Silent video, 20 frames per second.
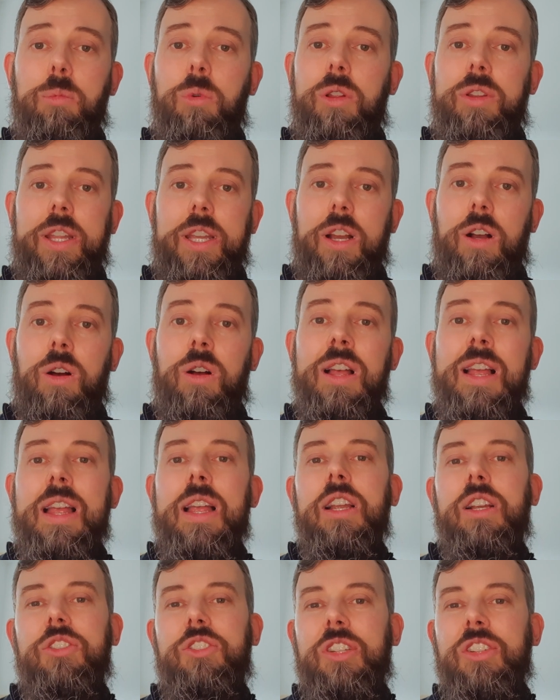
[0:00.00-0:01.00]
what they are,
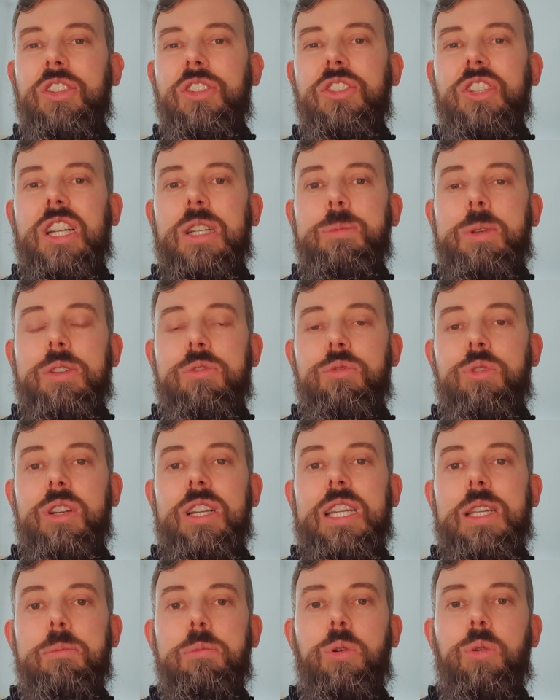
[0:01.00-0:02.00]
because this is going to be
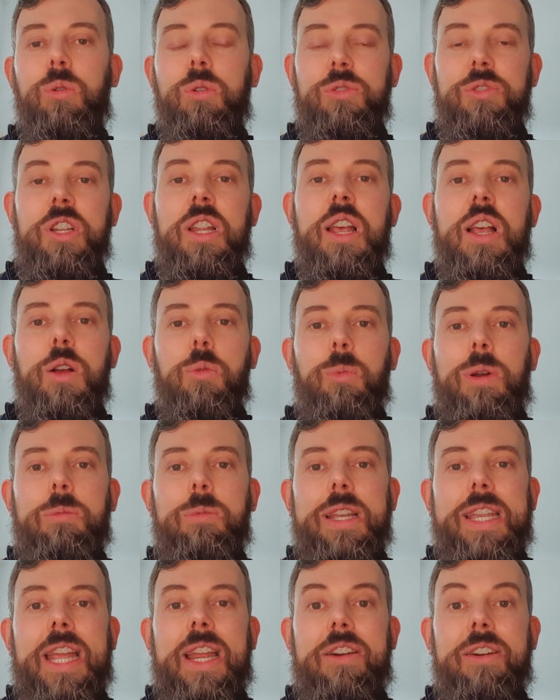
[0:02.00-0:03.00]
really important when
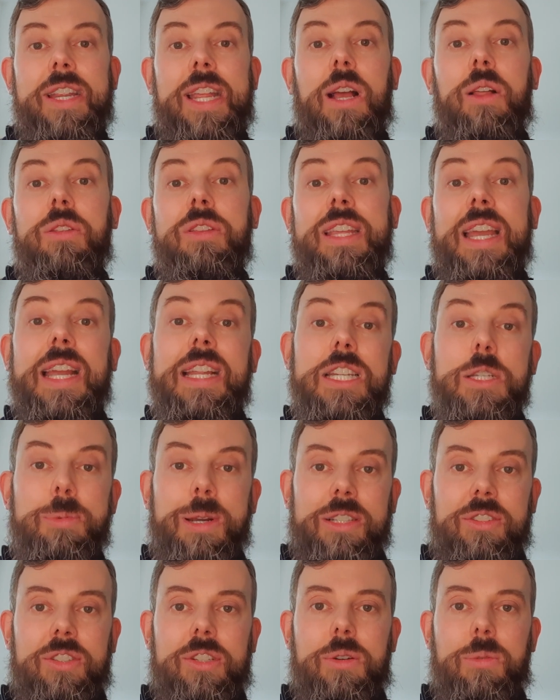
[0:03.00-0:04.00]
we're carrying out the
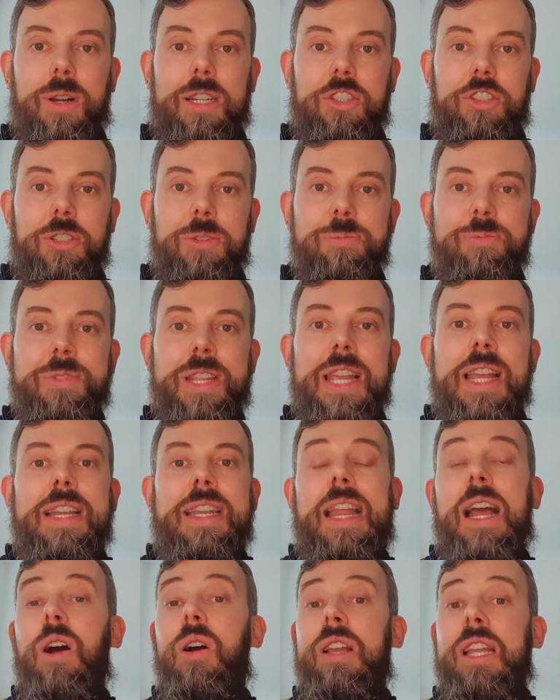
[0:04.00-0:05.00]
adiabatic equation.
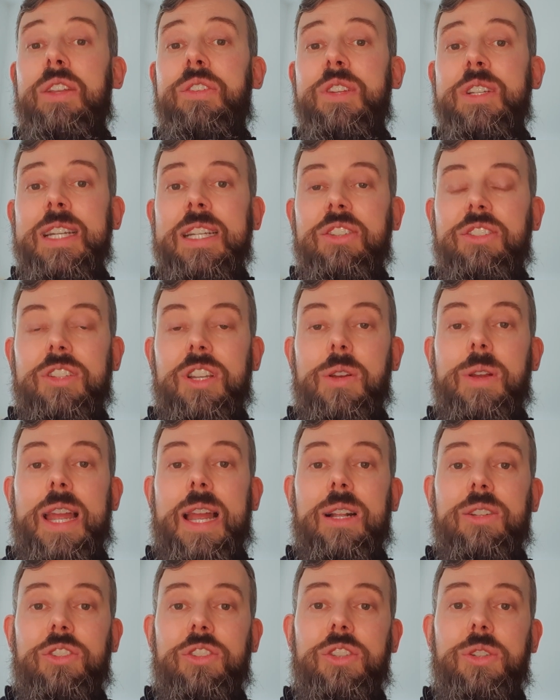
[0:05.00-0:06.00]
Now, if you need to know
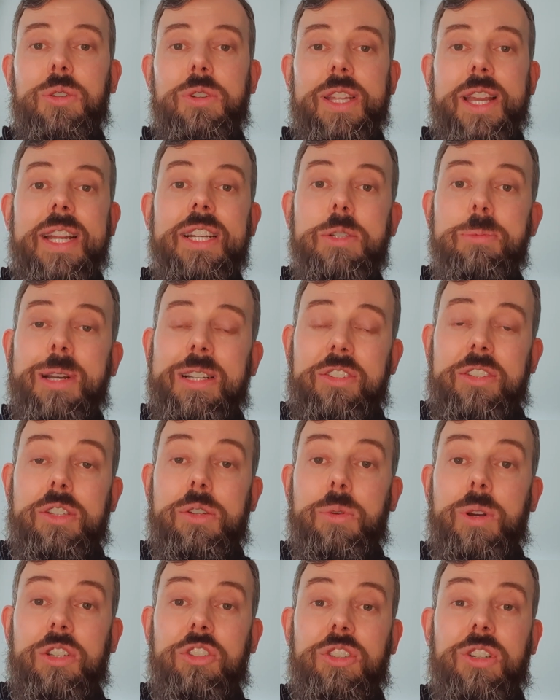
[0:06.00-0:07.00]
how to do the adiabatic
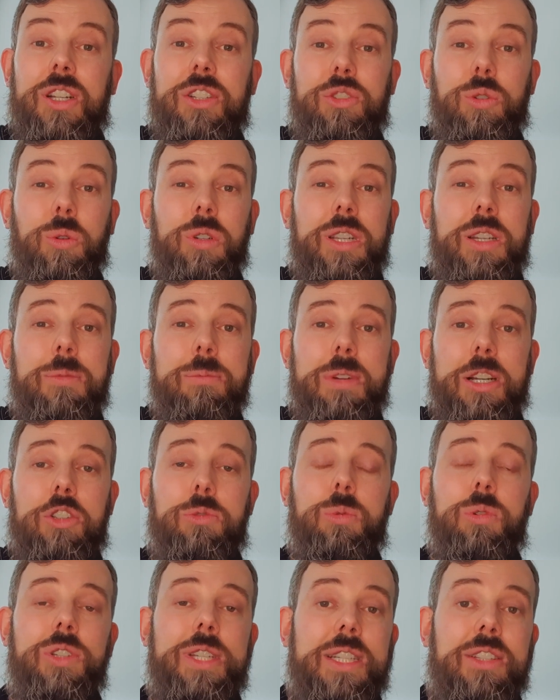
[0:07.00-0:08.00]
equation, I talk in
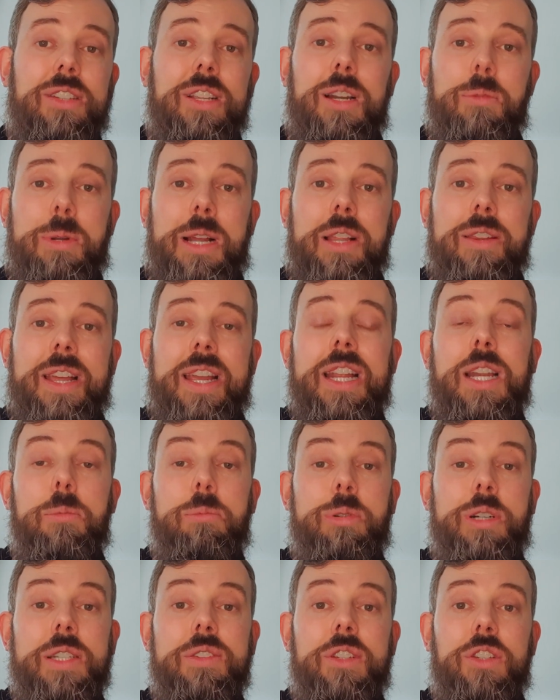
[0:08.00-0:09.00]
much more detail about that in a
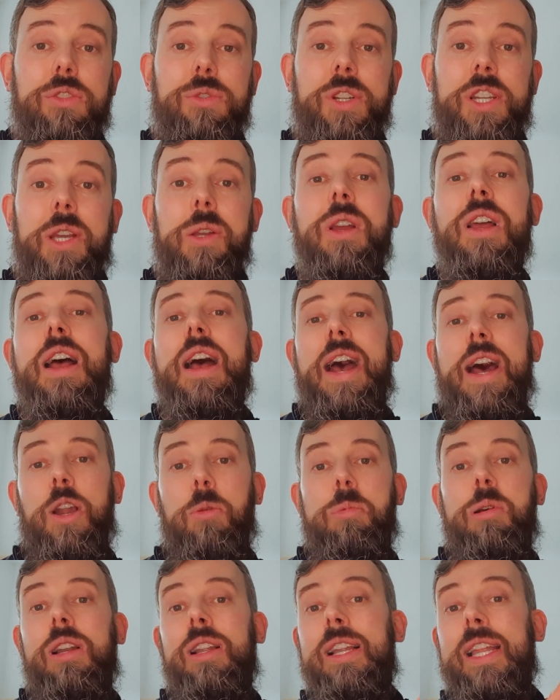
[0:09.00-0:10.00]
previous video, and I'll
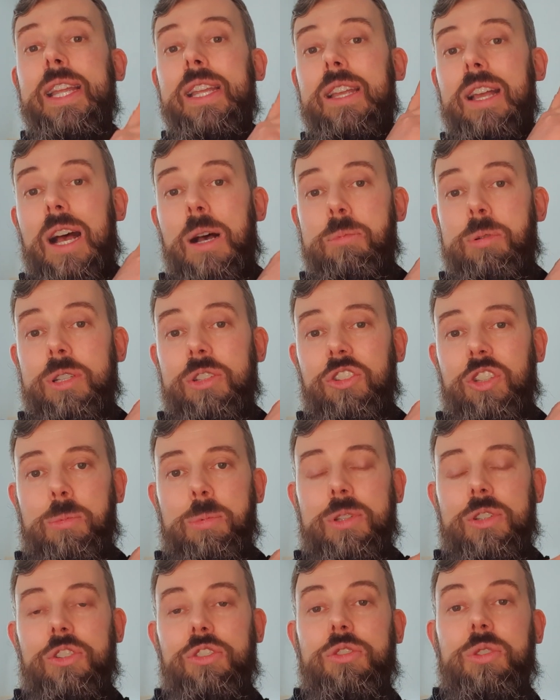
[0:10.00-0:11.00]
put a link up at the top
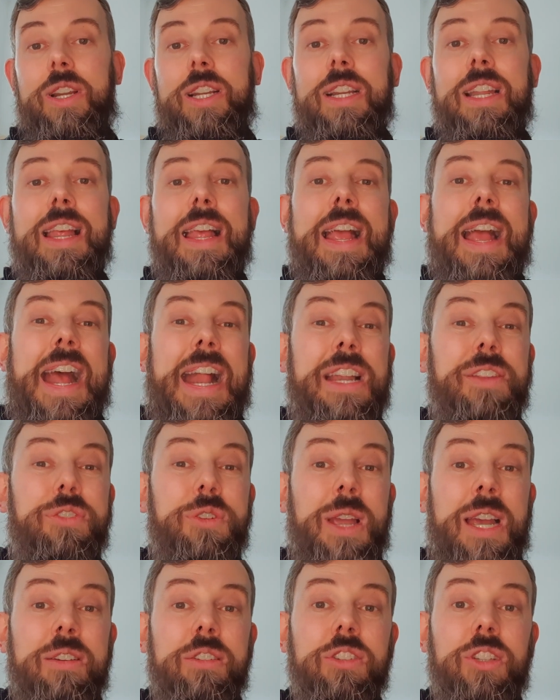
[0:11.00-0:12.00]
of the screen. And if
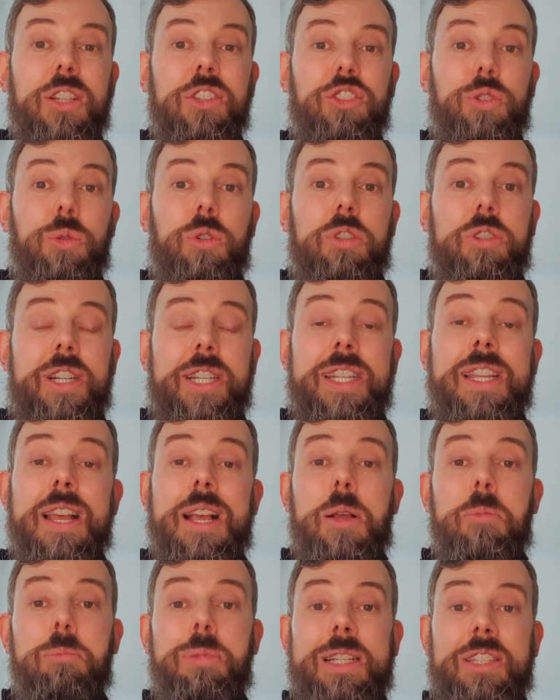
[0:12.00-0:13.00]
you haven't done so already,
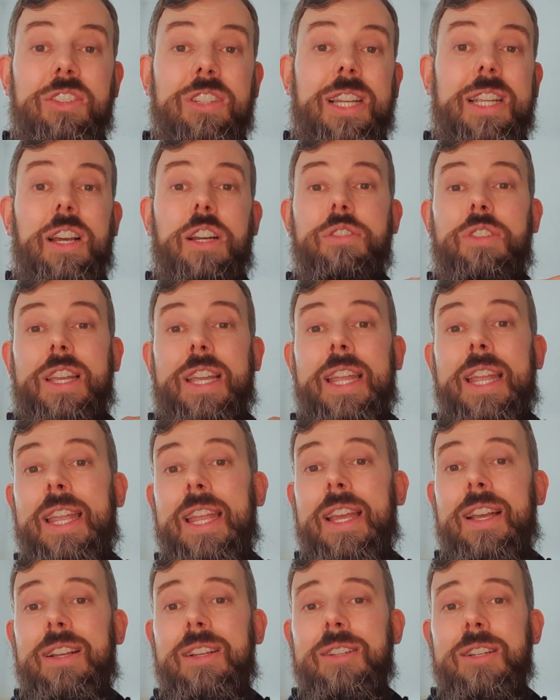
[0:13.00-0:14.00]
please click over
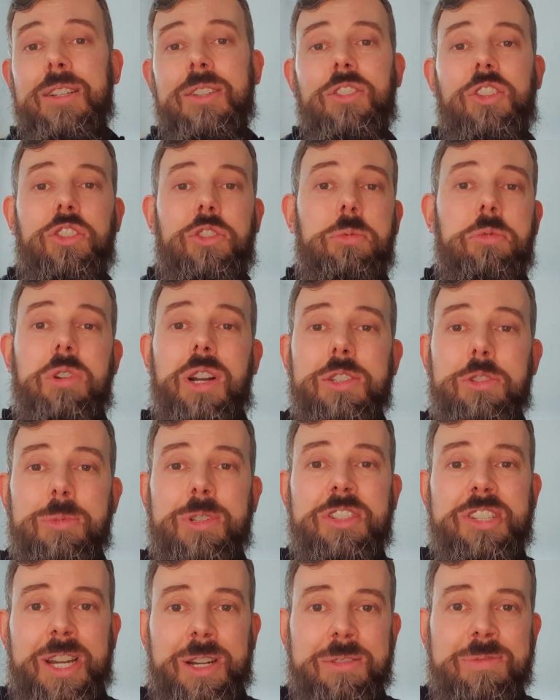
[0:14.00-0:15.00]
here to subscribe to
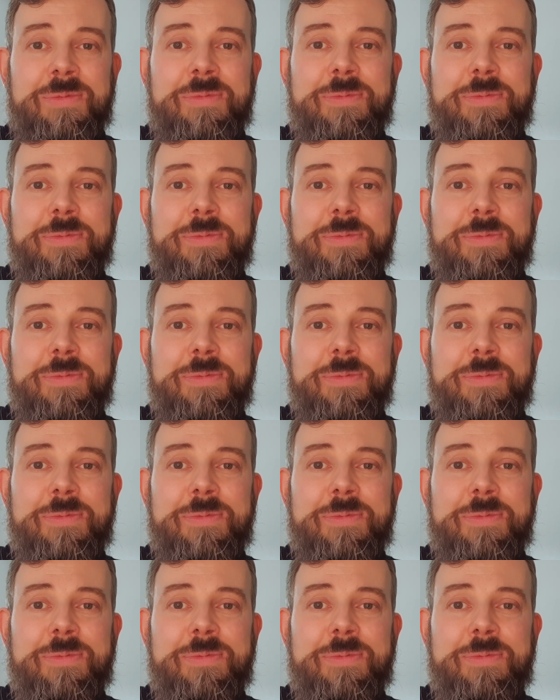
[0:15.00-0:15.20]
my channel.